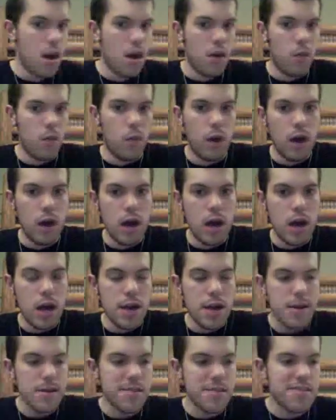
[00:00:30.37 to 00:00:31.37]

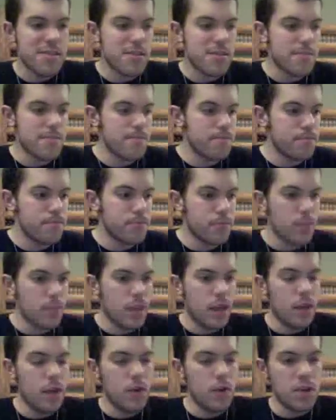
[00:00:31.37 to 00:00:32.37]
was
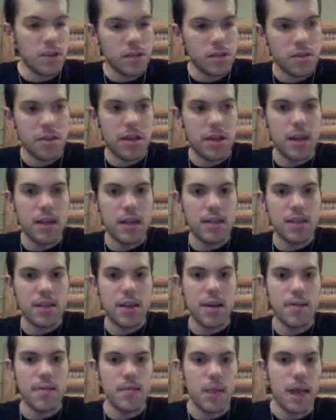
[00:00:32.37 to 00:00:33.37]
interesting. It
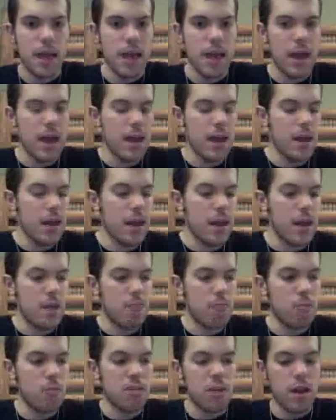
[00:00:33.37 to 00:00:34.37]

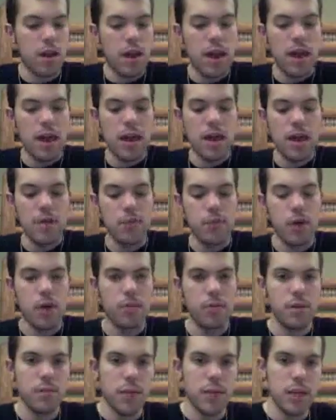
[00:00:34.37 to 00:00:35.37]
was
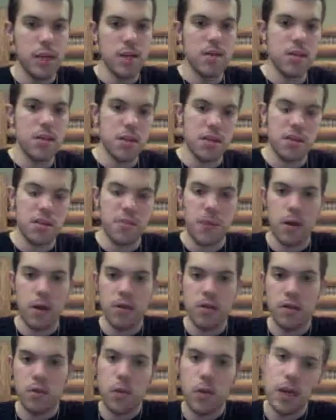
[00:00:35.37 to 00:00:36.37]
probably my easiest experience
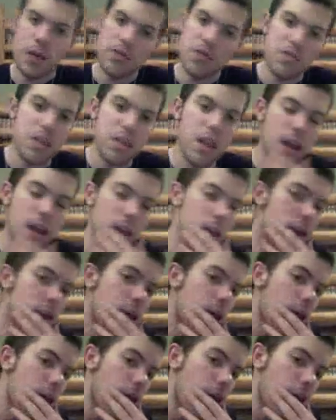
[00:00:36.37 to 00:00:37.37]
in waitlist line
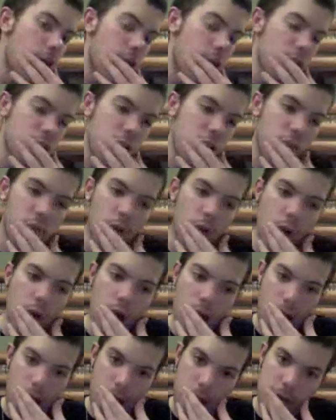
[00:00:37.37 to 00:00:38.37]
so
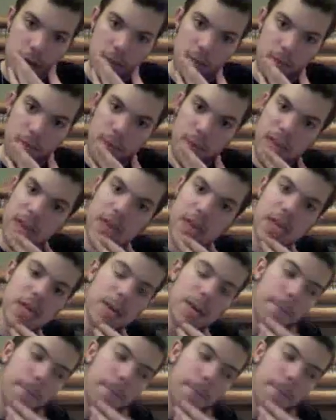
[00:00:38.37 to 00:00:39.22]
far, and B,